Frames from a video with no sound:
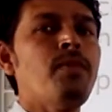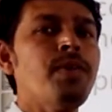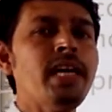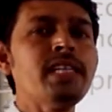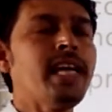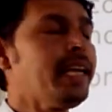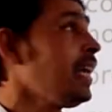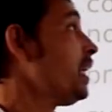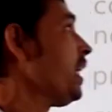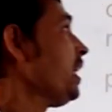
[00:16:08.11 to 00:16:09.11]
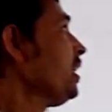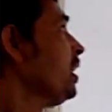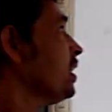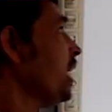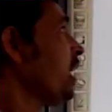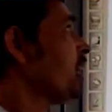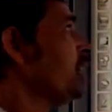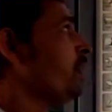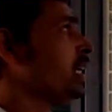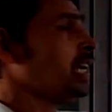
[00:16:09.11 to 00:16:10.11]
from where they are getting, they are
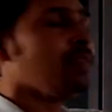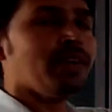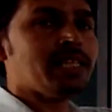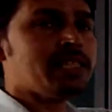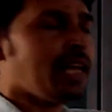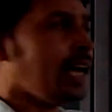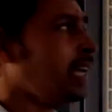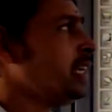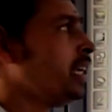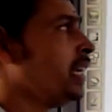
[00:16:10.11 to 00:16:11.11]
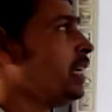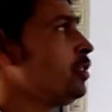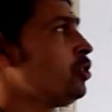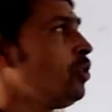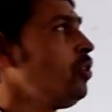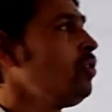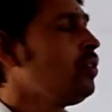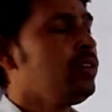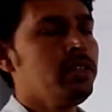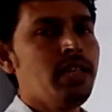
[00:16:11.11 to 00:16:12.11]
converting wasteland
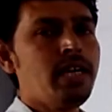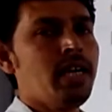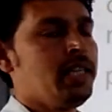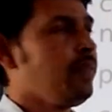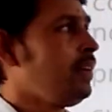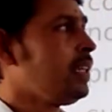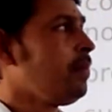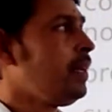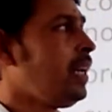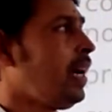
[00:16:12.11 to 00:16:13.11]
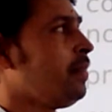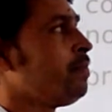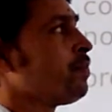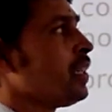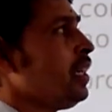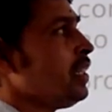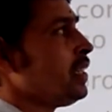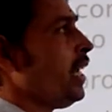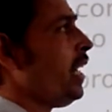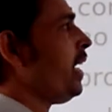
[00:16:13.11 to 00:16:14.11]
into the cultivatable land.
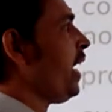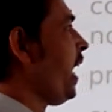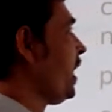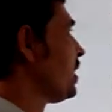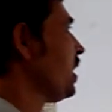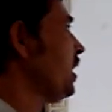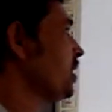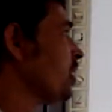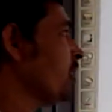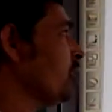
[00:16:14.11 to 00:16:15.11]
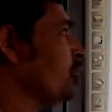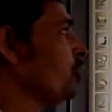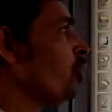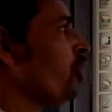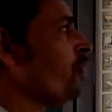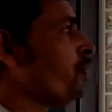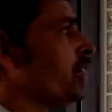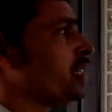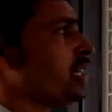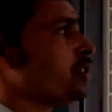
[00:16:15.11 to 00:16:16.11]
There exists no
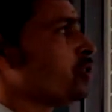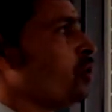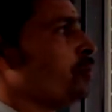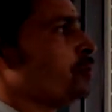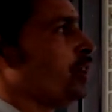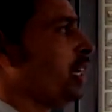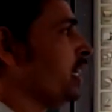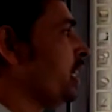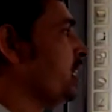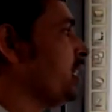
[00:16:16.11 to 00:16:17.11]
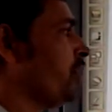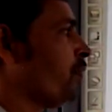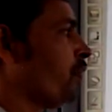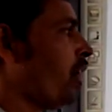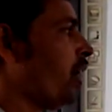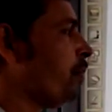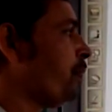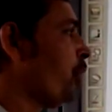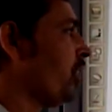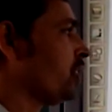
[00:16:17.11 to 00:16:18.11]
further scope to increase the
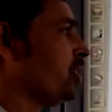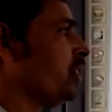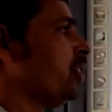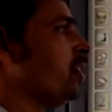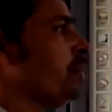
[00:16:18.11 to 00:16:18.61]
farm production